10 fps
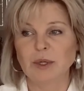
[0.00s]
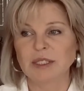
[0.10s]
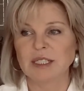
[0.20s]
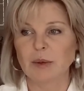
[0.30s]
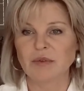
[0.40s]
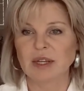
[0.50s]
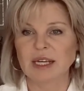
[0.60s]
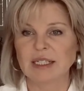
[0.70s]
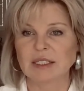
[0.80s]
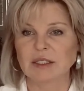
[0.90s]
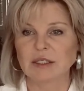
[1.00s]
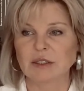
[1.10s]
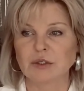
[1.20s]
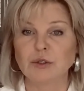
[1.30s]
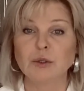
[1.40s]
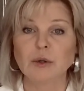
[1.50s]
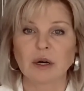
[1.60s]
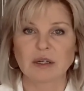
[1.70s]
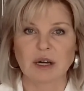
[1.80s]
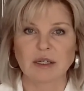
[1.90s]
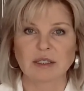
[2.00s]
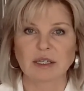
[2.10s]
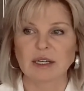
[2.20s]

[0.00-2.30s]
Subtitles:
something is true or not.